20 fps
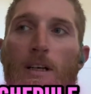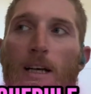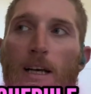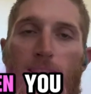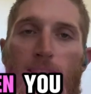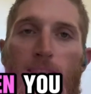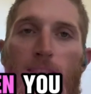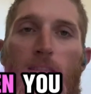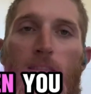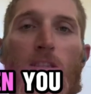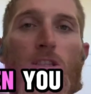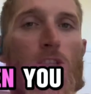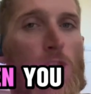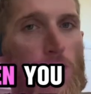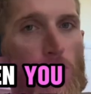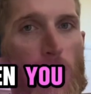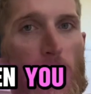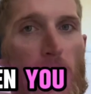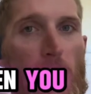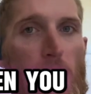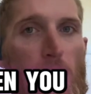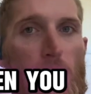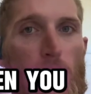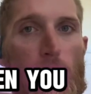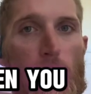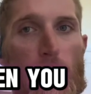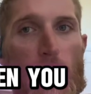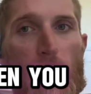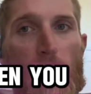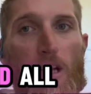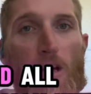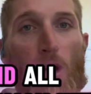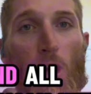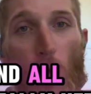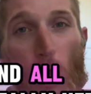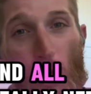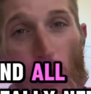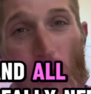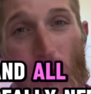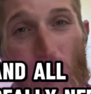Listen, you can do it, and
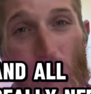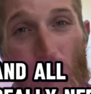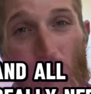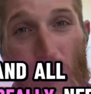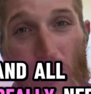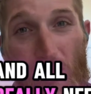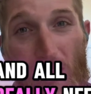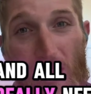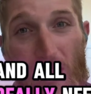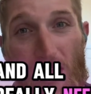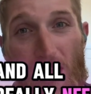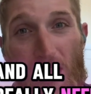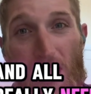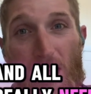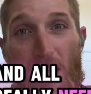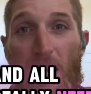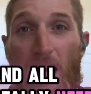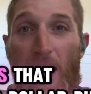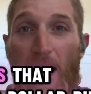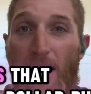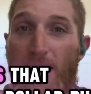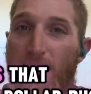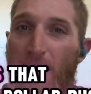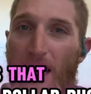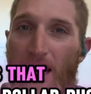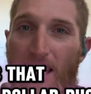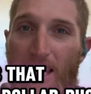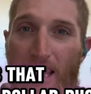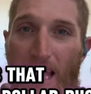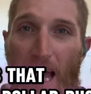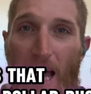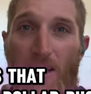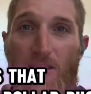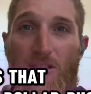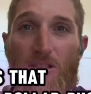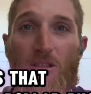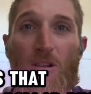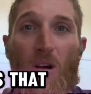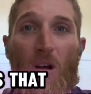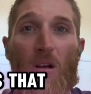all you really need is that
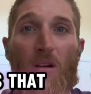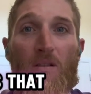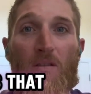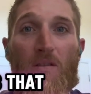thousand dollar